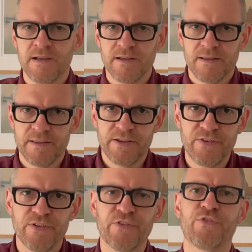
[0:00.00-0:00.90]
This is
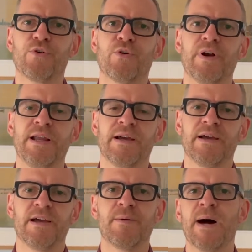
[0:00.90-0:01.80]
a story
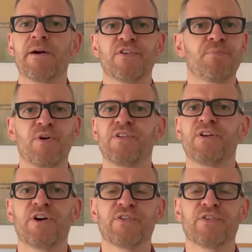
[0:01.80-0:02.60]
about responding to God's